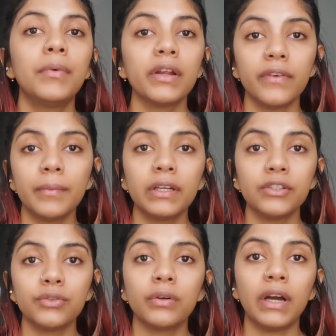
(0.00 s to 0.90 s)
if I'm gonna
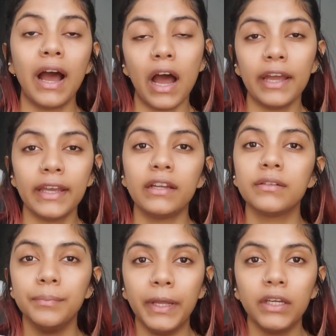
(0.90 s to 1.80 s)
do a
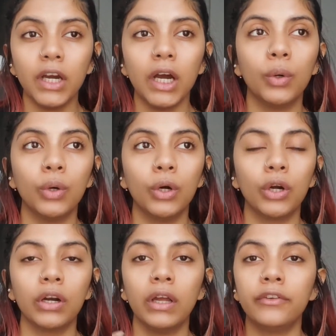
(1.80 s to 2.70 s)
high-end makeup
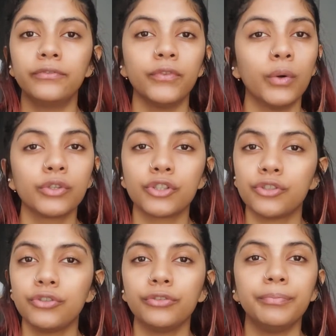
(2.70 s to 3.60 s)
or a photo
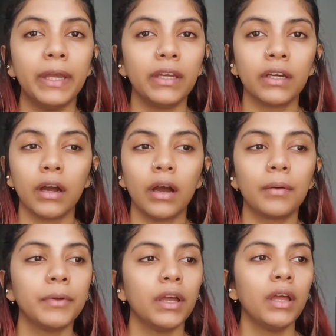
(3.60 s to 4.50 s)
shoot
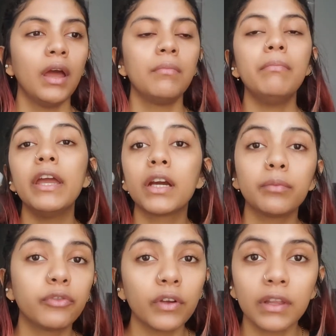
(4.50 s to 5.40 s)
makeup
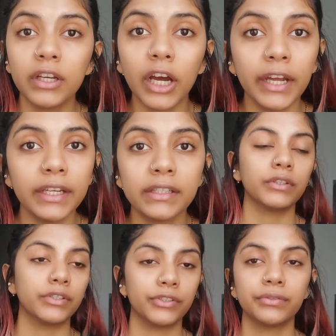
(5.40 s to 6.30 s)
for the
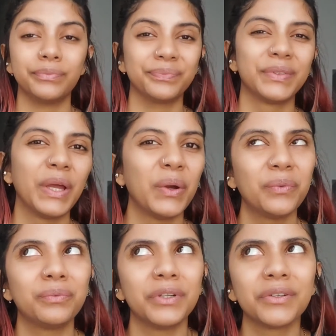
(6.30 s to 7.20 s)
night, which
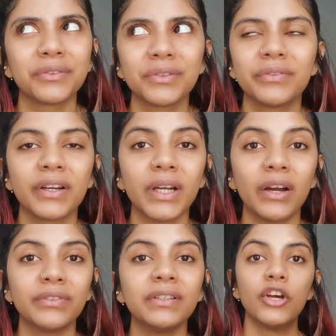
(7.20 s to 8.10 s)
we don't do very
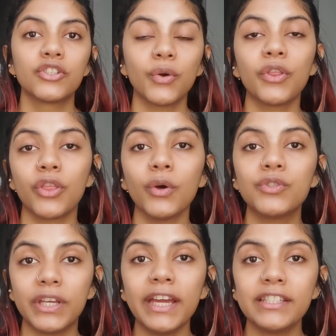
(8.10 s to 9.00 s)
often, so in
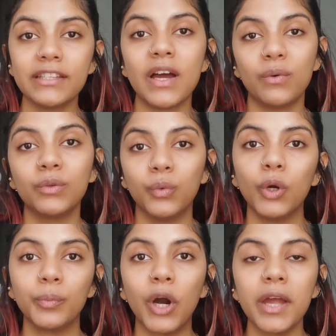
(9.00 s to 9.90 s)
those cases I would
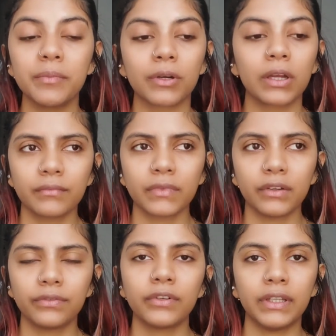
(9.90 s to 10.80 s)
wear primer.
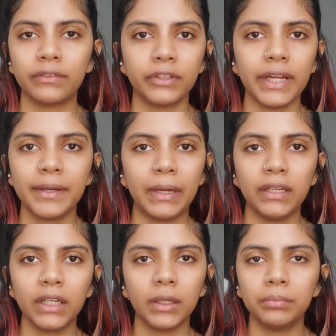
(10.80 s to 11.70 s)
For an everyday
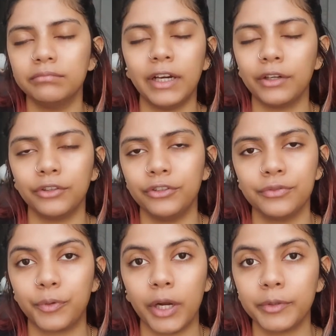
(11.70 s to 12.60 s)
makeup, I don't
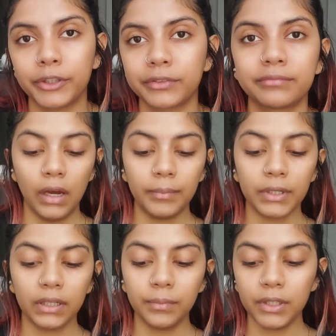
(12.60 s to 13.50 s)
use primer. I'm
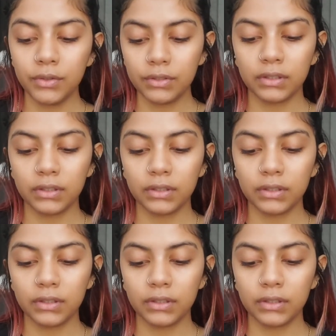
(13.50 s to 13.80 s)
gonna be using